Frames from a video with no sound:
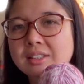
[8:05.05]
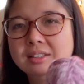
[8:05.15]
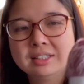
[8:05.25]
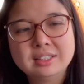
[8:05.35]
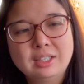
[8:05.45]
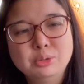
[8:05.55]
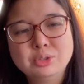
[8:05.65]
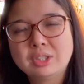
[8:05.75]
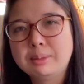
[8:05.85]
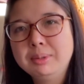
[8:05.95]
the subtle
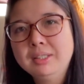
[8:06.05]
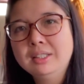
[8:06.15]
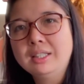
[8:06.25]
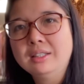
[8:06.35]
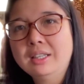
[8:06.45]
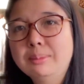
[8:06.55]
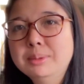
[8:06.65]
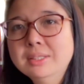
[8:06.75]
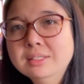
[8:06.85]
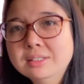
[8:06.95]
striping that
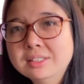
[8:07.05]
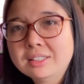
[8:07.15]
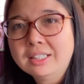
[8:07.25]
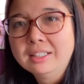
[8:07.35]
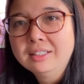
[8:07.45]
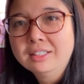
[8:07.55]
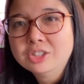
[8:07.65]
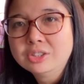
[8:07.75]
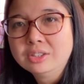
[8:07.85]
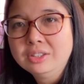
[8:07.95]
happens. Sorry, I'll
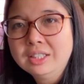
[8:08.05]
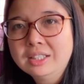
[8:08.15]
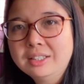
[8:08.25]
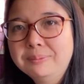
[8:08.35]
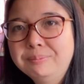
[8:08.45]
show you there.